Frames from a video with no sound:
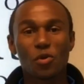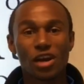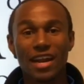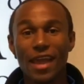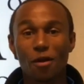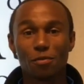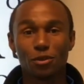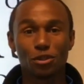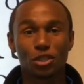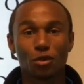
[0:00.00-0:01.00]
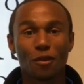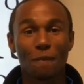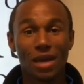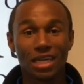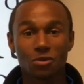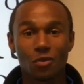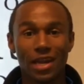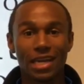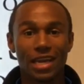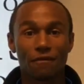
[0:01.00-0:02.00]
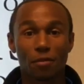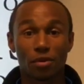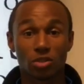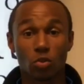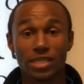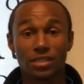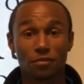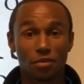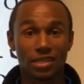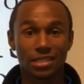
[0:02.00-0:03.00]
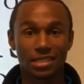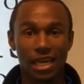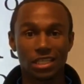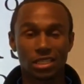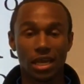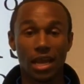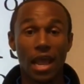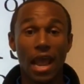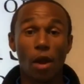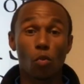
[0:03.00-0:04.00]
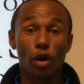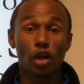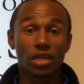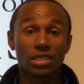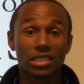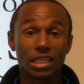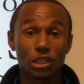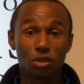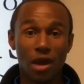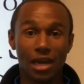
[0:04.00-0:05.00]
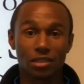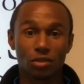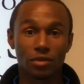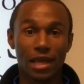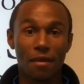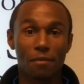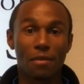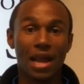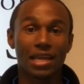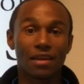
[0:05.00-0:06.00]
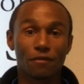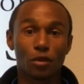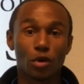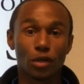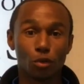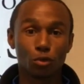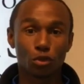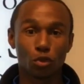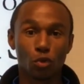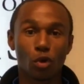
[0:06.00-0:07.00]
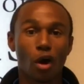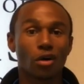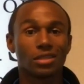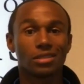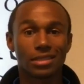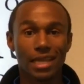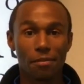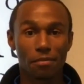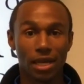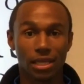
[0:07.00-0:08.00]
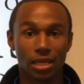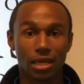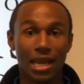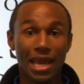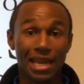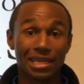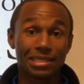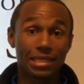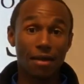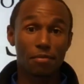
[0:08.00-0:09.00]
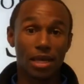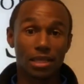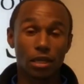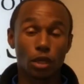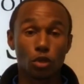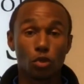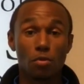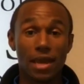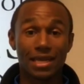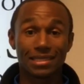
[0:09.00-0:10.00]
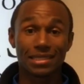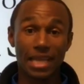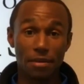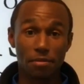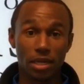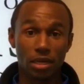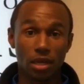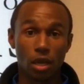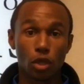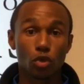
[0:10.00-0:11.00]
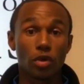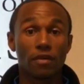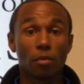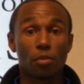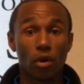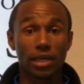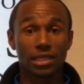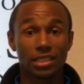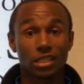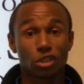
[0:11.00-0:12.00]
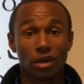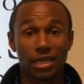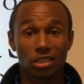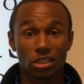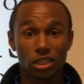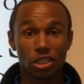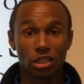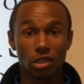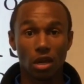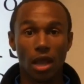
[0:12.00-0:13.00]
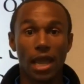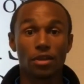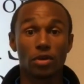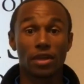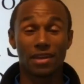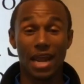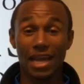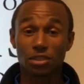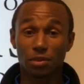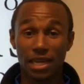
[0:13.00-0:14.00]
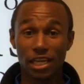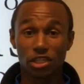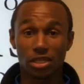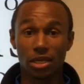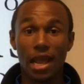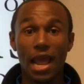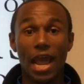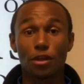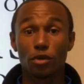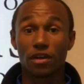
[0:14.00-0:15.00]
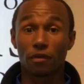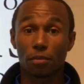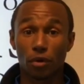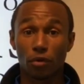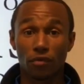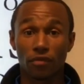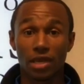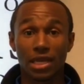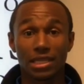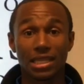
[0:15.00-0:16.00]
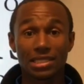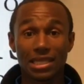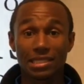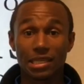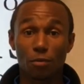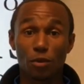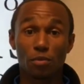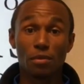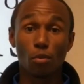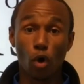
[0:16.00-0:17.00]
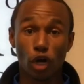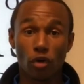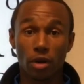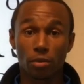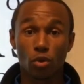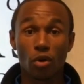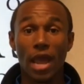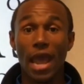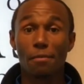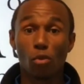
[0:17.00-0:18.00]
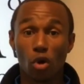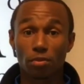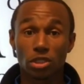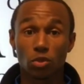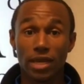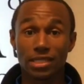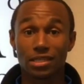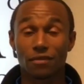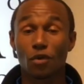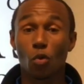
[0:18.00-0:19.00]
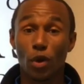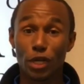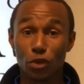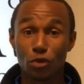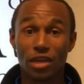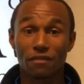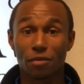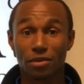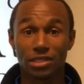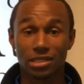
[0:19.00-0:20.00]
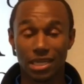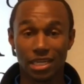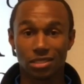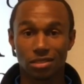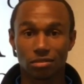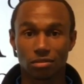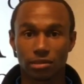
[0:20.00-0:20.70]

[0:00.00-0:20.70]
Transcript: we're going to help you show the best way to give a persuasive presentation. And we're going to teach you how to do that by giving you a new tool called the STEP method. In the STEP method, you make a statement, you give a point that's a transition, and you give an explanation, and you give a proof. These things help you be more credible and more persuasive when you give a presentation.